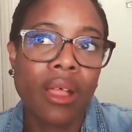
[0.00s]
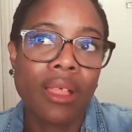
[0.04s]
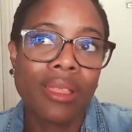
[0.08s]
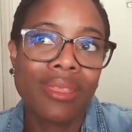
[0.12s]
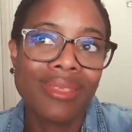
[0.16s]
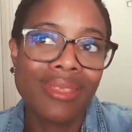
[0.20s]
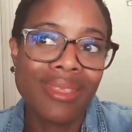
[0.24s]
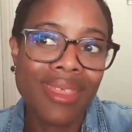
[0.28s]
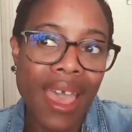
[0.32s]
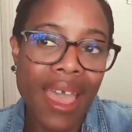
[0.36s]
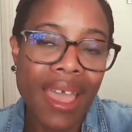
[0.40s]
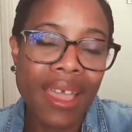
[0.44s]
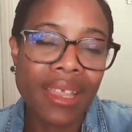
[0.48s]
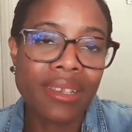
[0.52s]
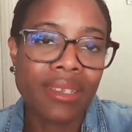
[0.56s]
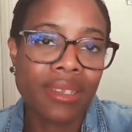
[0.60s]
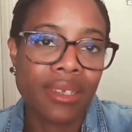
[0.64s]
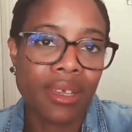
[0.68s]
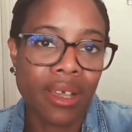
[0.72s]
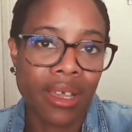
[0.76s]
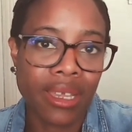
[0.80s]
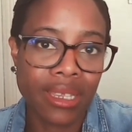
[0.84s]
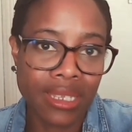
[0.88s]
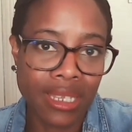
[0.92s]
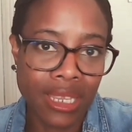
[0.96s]
That
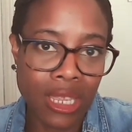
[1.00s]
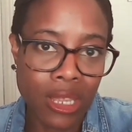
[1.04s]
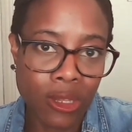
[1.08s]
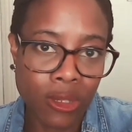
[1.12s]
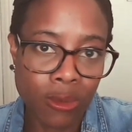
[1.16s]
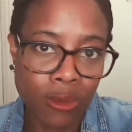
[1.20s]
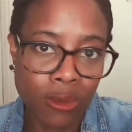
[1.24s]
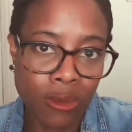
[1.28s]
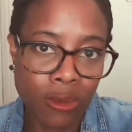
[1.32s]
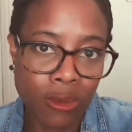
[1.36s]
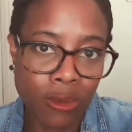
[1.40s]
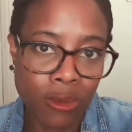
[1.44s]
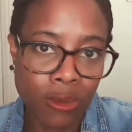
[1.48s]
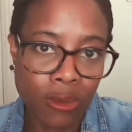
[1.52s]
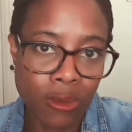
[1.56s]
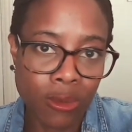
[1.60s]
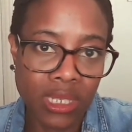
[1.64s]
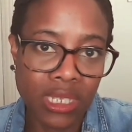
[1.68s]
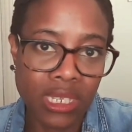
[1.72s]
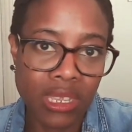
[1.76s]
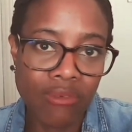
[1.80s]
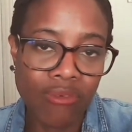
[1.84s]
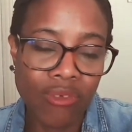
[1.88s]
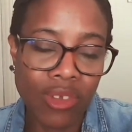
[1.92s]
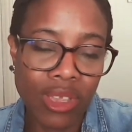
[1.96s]
idea, more
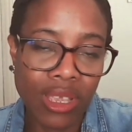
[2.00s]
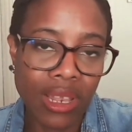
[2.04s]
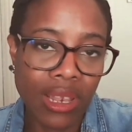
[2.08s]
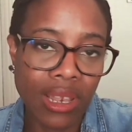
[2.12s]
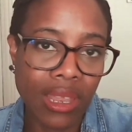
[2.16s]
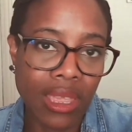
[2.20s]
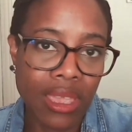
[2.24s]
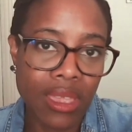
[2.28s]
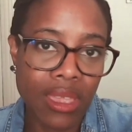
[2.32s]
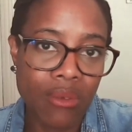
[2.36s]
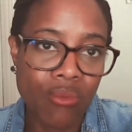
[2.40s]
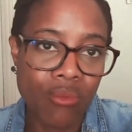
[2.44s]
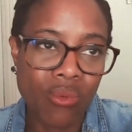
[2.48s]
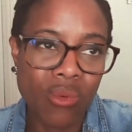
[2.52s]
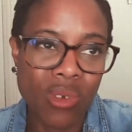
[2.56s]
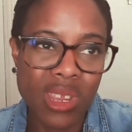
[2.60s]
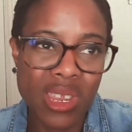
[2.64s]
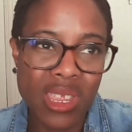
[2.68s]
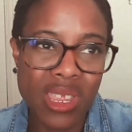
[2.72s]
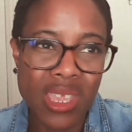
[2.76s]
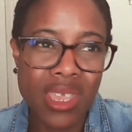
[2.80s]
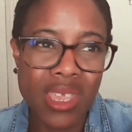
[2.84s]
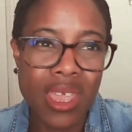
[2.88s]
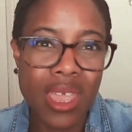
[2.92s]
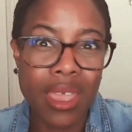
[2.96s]
specifically,
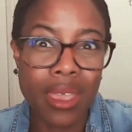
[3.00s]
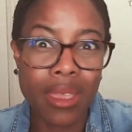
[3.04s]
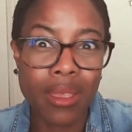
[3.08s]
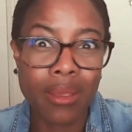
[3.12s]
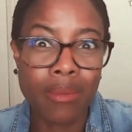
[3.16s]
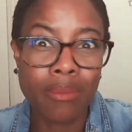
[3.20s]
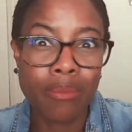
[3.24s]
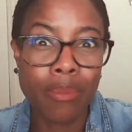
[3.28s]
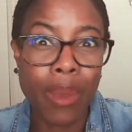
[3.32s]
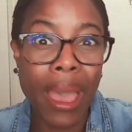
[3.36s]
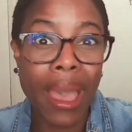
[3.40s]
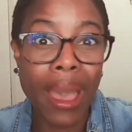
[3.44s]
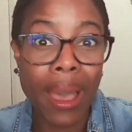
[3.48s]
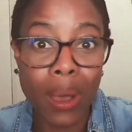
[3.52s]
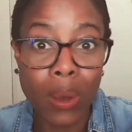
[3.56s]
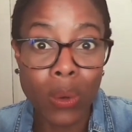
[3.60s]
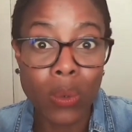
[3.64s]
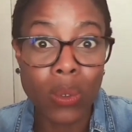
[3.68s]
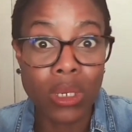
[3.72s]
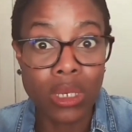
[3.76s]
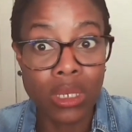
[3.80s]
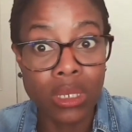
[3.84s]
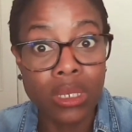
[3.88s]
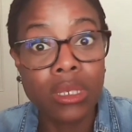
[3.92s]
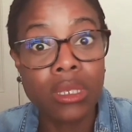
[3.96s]
really
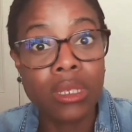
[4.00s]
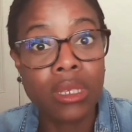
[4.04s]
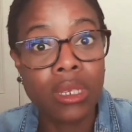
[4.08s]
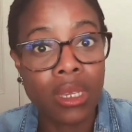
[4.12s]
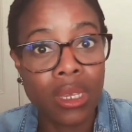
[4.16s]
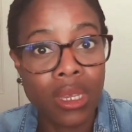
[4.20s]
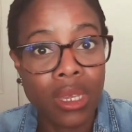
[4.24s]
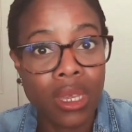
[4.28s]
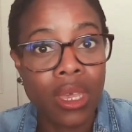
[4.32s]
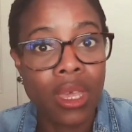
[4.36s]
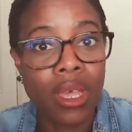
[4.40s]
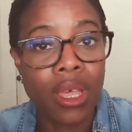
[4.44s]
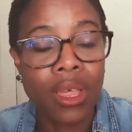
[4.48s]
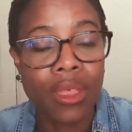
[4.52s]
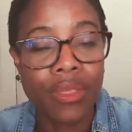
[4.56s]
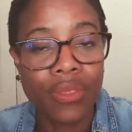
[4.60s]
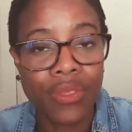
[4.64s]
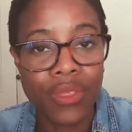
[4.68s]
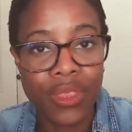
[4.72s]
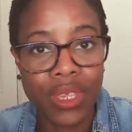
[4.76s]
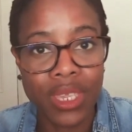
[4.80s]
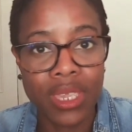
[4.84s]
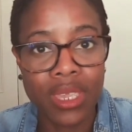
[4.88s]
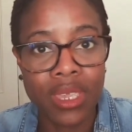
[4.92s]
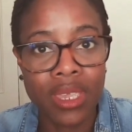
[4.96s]
empowers
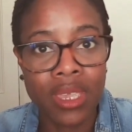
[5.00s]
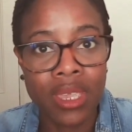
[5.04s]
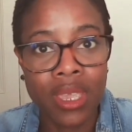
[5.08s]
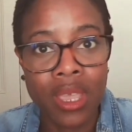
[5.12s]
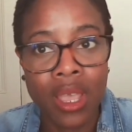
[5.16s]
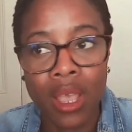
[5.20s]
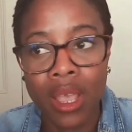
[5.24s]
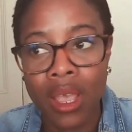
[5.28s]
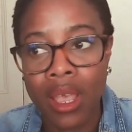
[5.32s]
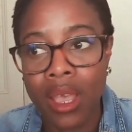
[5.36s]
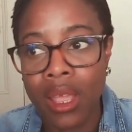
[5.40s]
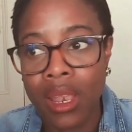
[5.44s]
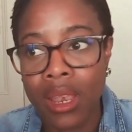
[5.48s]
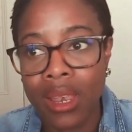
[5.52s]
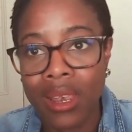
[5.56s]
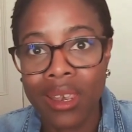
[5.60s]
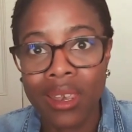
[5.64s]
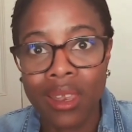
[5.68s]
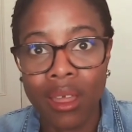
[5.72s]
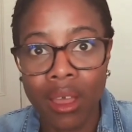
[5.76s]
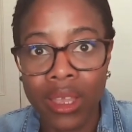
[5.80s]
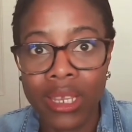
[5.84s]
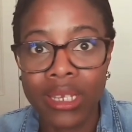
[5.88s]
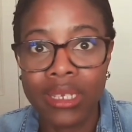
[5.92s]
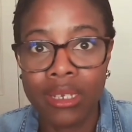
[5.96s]
the
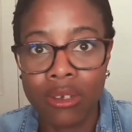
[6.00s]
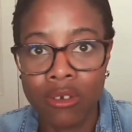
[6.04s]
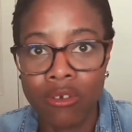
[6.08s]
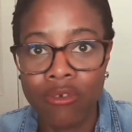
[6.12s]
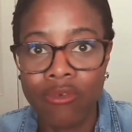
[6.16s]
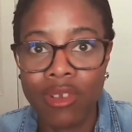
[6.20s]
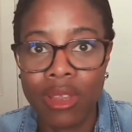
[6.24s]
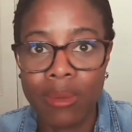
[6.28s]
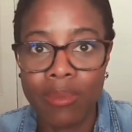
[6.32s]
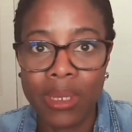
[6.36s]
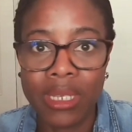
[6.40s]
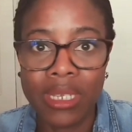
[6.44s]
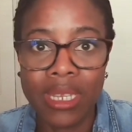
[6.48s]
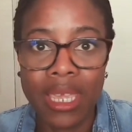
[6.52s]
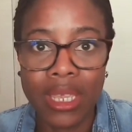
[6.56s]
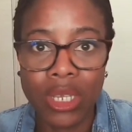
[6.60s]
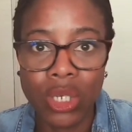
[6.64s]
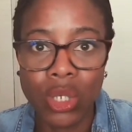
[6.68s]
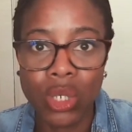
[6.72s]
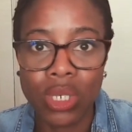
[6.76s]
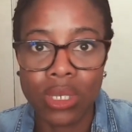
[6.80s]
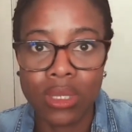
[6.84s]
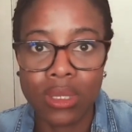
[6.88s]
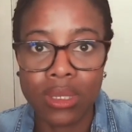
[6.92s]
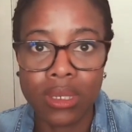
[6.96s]
idea of
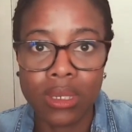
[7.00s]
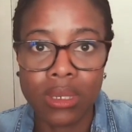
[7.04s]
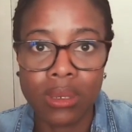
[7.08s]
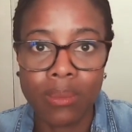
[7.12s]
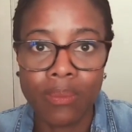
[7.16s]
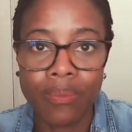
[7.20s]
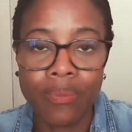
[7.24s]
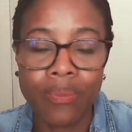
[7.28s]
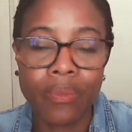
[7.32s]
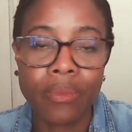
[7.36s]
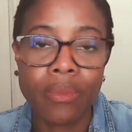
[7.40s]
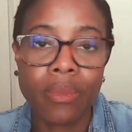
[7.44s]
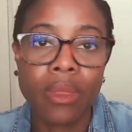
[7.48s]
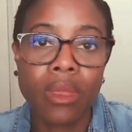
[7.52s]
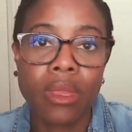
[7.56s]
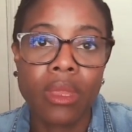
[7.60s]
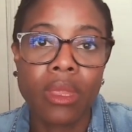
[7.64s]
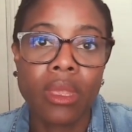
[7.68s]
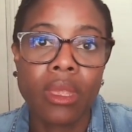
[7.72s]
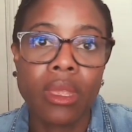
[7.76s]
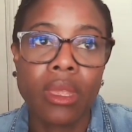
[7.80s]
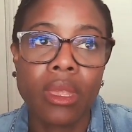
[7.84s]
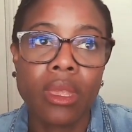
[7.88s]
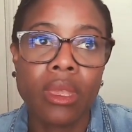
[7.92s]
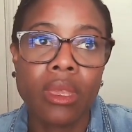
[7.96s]
limitations.
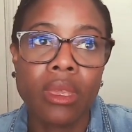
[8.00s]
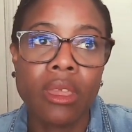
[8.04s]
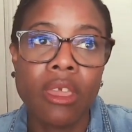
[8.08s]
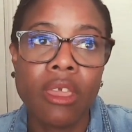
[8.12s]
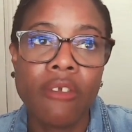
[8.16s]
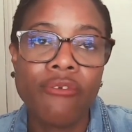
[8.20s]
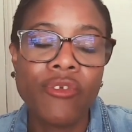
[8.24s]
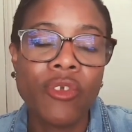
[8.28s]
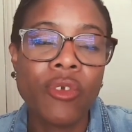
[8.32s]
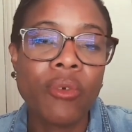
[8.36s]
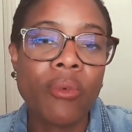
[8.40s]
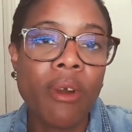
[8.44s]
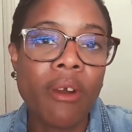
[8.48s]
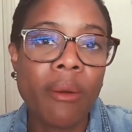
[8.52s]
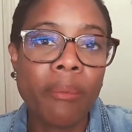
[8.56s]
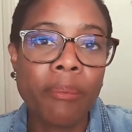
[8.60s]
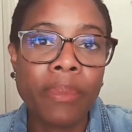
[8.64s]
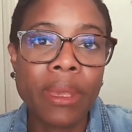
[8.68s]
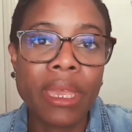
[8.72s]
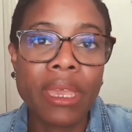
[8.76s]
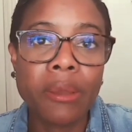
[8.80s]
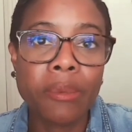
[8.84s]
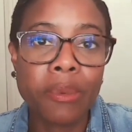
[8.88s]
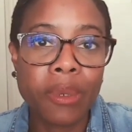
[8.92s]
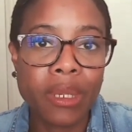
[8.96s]
If you are
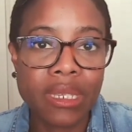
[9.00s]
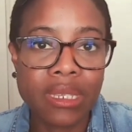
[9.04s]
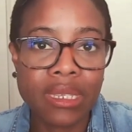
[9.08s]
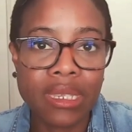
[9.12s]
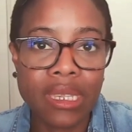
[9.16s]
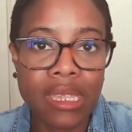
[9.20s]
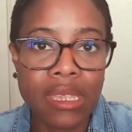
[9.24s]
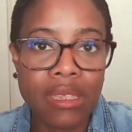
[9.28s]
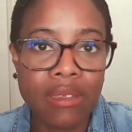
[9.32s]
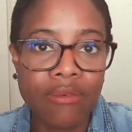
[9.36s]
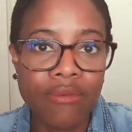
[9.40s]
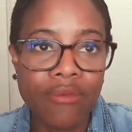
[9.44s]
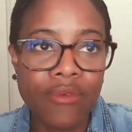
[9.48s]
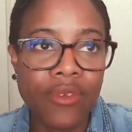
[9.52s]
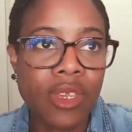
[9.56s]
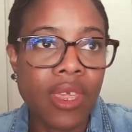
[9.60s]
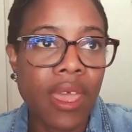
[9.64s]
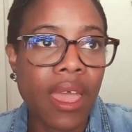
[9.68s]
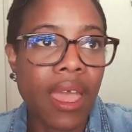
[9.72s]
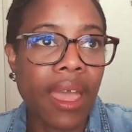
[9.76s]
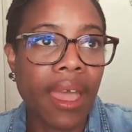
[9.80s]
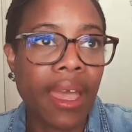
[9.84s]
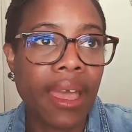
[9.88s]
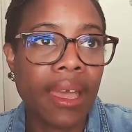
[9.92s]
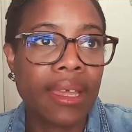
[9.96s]
being perceived
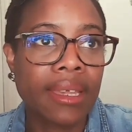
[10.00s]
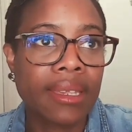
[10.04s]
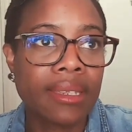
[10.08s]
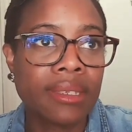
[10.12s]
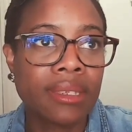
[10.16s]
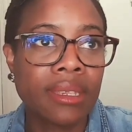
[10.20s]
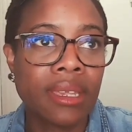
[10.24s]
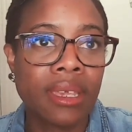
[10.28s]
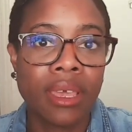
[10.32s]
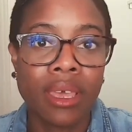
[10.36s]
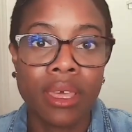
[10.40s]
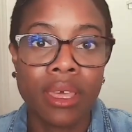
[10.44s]
as